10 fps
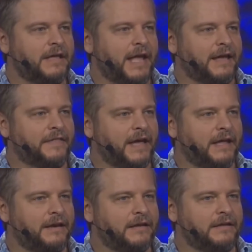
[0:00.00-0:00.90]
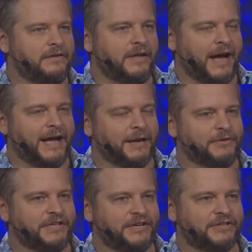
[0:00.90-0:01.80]
And then I got a
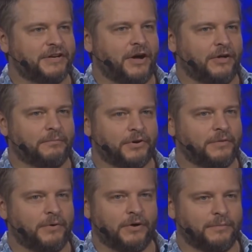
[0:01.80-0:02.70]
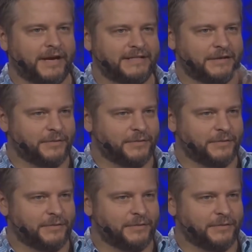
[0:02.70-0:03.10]
mutation called bird bone, but I didn't